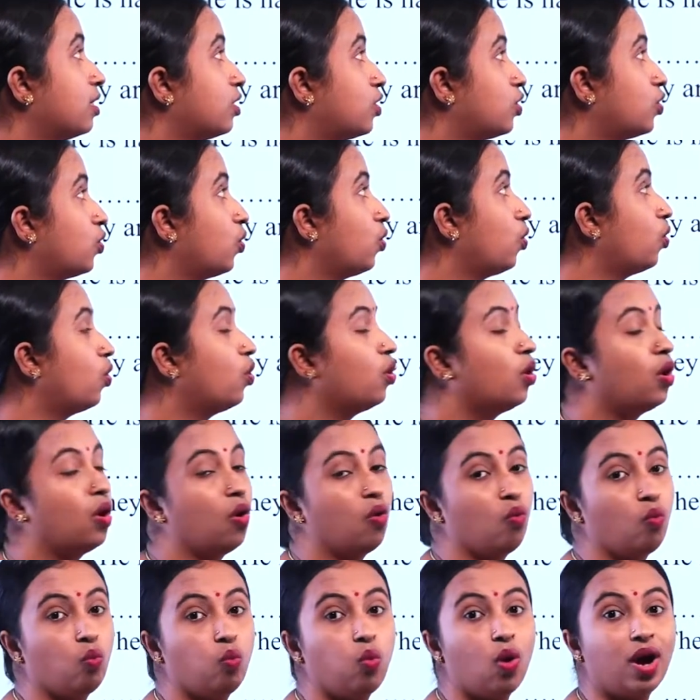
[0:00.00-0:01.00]
So,
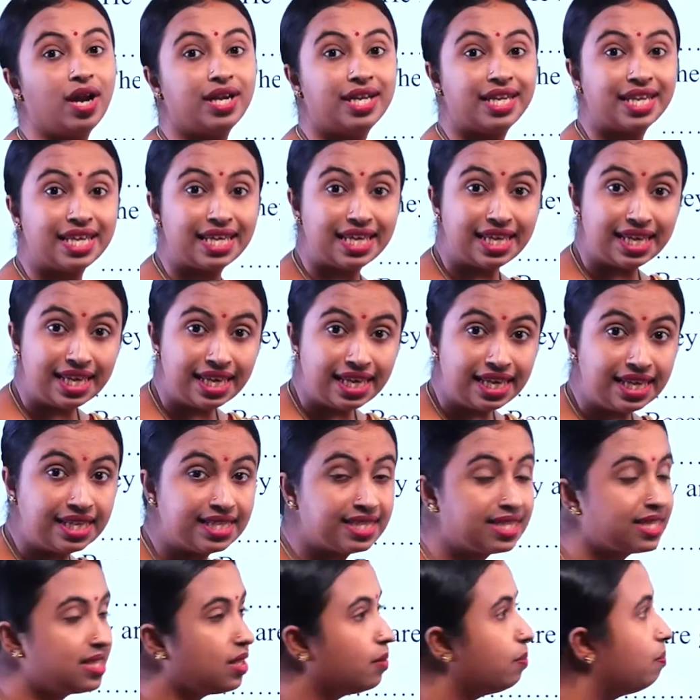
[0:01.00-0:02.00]
what
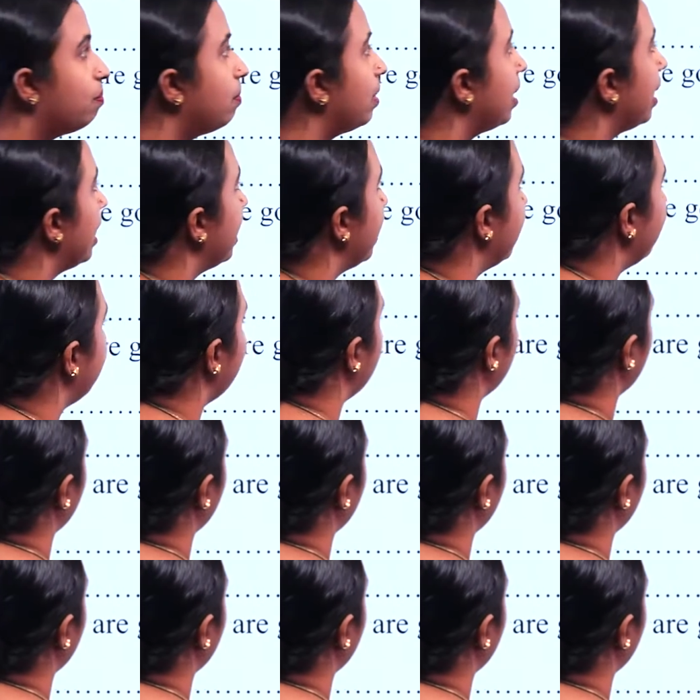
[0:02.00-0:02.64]
is Mihin